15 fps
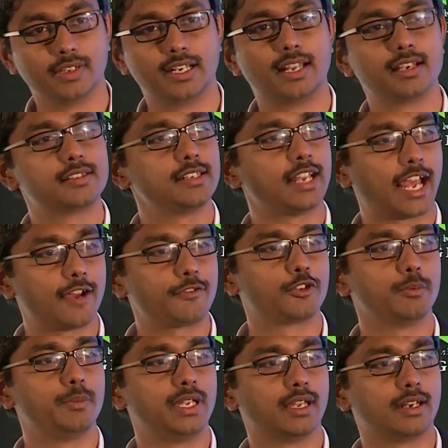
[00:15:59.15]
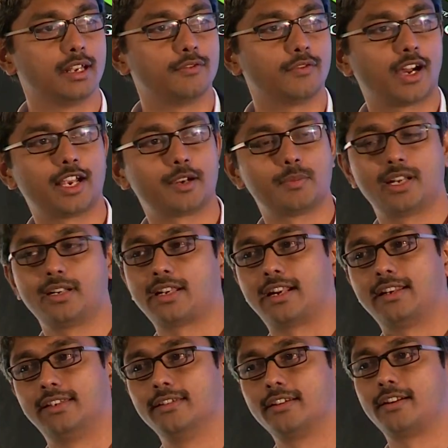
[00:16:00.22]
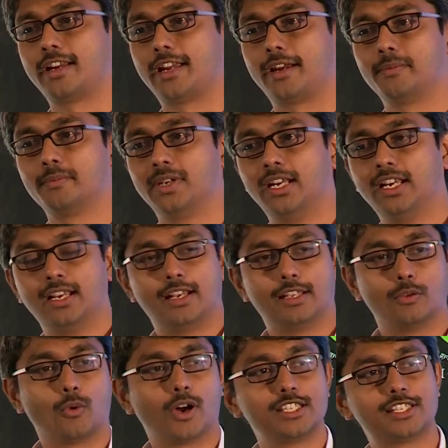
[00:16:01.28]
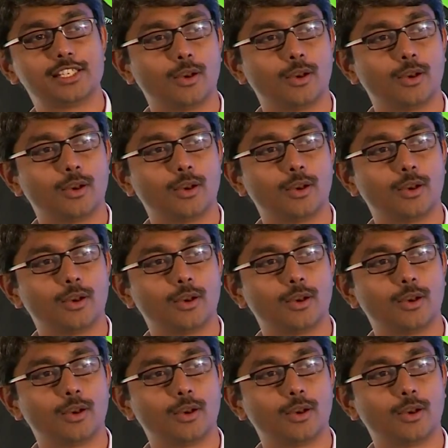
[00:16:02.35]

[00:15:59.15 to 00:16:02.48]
It doesn't have to be an environment, and here I am, and once